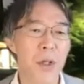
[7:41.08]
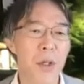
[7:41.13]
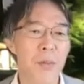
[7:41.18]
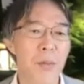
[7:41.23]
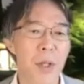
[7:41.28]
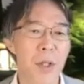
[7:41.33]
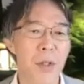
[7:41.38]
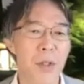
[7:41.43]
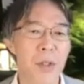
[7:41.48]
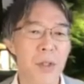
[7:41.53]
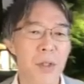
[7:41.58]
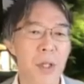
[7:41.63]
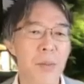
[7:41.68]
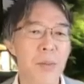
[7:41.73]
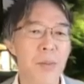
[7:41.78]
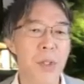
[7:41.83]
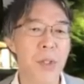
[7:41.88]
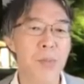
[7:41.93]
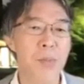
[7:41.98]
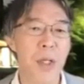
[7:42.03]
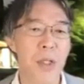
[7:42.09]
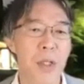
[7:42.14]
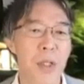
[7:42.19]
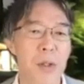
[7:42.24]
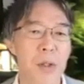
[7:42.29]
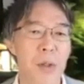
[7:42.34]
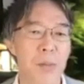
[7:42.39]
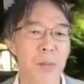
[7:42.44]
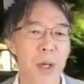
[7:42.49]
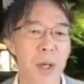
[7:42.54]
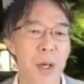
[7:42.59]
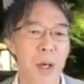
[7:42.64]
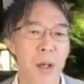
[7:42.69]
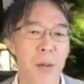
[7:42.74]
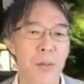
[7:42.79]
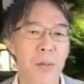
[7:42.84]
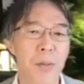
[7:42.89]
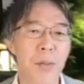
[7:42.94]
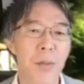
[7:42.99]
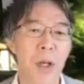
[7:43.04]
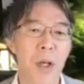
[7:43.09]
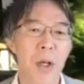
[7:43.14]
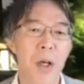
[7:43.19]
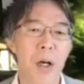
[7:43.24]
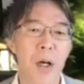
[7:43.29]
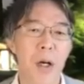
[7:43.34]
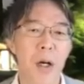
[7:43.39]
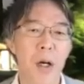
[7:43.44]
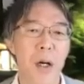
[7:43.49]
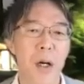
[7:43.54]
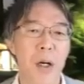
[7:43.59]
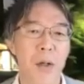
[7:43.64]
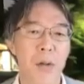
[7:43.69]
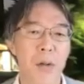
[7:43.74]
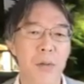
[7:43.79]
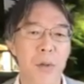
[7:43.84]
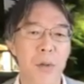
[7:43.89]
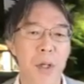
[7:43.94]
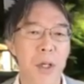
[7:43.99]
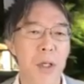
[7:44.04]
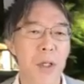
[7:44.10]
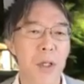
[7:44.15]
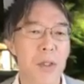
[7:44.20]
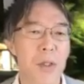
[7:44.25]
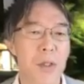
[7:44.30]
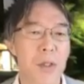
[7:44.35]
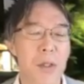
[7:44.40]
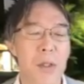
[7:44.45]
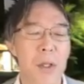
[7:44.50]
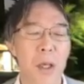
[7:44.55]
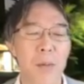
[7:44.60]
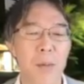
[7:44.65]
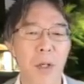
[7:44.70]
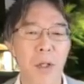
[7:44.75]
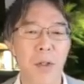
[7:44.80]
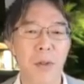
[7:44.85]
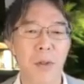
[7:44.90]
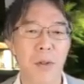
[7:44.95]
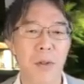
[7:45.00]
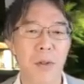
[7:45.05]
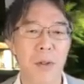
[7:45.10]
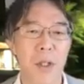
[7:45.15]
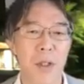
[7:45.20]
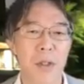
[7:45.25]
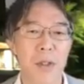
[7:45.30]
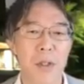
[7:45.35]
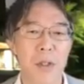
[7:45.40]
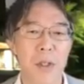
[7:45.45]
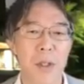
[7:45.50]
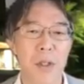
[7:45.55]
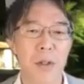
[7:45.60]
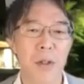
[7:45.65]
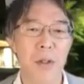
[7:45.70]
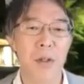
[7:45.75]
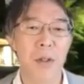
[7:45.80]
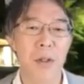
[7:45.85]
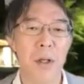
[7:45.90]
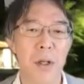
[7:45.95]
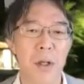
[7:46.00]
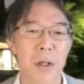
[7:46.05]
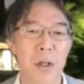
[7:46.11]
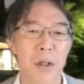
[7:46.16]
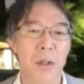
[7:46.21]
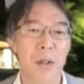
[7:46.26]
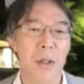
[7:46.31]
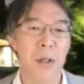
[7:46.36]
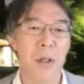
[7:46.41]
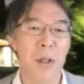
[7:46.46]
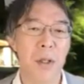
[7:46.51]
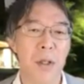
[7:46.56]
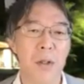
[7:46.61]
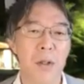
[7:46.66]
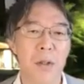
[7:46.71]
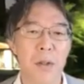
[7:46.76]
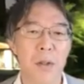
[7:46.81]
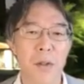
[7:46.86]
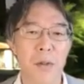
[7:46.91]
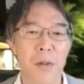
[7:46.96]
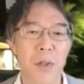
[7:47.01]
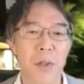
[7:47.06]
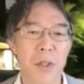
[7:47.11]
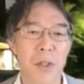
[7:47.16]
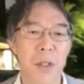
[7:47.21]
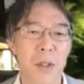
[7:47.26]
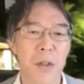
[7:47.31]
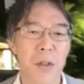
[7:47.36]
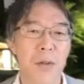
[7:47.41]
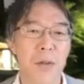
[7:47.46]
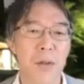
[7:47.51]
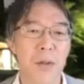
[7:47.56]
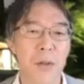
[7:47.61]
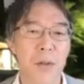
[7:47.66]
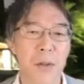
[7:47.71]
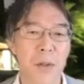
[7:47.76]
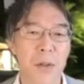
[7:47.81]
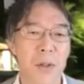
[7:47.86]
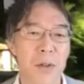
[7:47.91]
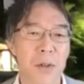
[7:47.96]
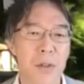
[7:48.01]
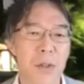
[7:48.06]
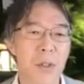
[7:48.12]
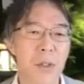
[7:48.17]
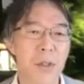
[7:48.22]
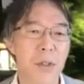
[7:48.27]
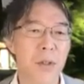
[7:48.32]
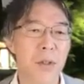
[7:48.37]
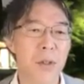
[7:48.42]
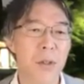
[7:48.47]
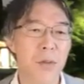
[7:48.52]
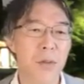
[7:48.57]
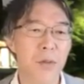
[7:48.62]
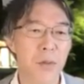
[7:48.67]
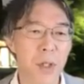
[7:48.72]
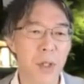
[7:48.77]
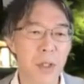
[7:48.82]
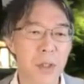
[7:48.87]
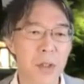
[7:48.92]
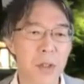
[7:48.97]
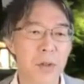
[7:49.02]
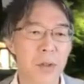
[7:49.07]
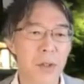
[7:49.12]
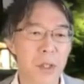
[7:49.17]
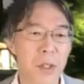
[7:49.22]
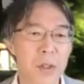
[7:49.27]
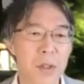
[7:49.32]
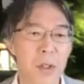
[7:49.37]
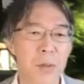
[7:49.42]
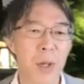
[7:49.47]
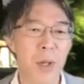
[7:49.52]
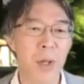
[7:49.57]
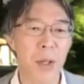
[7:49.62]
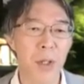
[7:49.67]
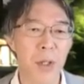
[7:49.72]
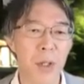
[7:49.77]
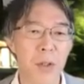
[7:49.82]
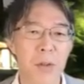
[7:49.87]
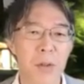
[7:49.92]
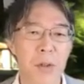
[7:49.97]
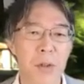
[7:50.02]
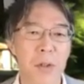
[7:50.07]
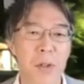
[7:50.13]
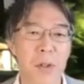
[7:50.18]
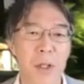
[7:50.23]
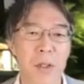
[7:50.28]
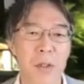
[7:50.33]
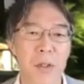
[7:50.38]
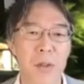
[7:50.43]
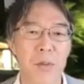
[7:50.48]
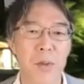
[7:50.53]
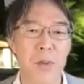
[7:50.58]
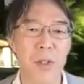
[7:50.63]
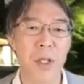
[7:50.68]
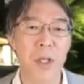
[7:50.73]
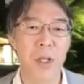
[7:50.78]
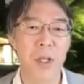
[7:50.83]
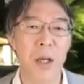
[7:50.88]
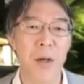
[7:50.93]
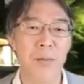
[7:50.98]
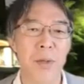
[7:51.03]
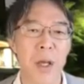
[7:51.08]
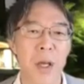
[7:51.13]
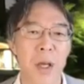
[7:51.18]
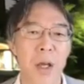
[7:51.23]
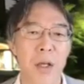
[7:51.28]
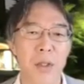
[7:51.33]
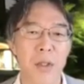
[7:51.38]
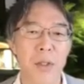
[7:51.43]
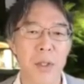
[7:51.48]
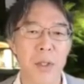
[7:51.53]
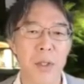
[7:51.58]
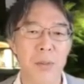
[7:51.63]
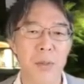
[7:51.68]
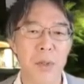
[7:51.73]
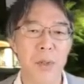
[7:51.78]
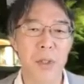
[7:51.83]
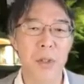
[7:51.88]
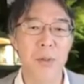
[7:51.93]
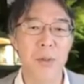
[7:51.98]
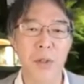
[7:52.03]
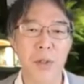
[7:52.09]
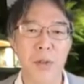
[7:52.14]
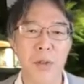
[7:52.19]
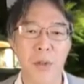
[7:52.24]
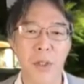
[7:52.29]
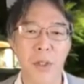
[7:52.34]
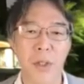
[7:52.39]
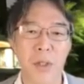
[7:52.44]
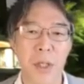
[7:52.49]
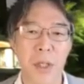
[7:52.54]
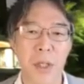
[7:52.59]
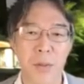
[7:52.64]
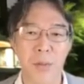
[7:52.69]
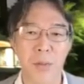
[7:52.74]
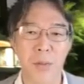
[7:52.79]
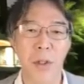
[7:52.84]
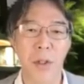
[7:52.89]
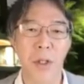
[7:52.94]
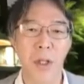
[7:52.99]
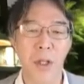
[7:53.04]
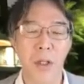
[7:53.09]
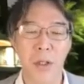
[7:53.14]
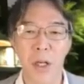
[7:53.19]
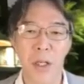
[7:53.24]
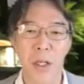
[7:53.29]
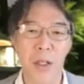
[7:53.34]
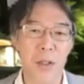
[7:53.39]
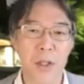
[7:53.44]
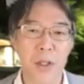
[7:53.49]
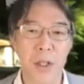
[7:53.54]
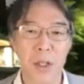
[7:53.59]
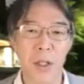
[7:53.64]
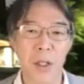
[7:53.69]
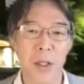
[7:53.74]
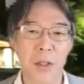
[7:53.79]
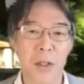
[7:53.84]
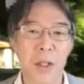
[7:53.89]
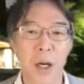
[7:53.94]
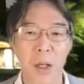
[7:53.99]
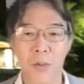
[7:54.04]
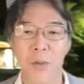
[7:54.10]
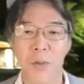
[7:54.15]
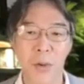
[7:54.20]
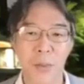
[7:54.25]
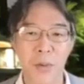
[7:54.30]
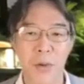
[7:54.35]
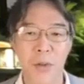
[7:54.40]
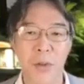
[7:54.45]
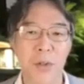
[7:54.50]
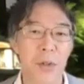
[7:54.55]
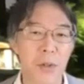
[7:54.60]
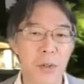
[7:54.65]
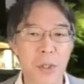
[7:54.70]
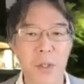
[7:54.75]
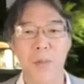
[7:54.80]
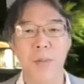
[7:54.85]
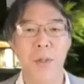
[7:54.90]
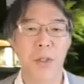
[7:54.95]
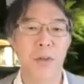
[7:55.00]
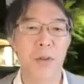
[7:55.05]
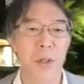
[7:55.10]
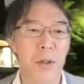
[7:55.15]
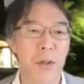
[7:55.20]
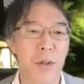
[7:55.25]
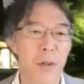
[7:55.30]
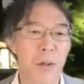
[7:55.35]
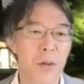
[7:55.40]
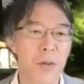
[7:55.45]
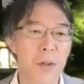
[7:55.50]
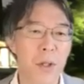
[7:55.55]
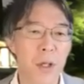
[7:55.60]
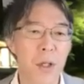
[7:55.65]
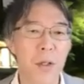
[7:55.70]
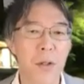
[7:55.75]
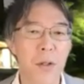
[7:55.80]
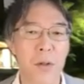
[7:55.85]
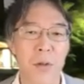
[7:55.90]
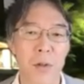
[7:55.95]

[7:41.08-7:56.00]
be the subspace of M with Hamiltonians, which consists of Hamiltonians which have some symmetry sigma, like the time reversal symmetry, okay, or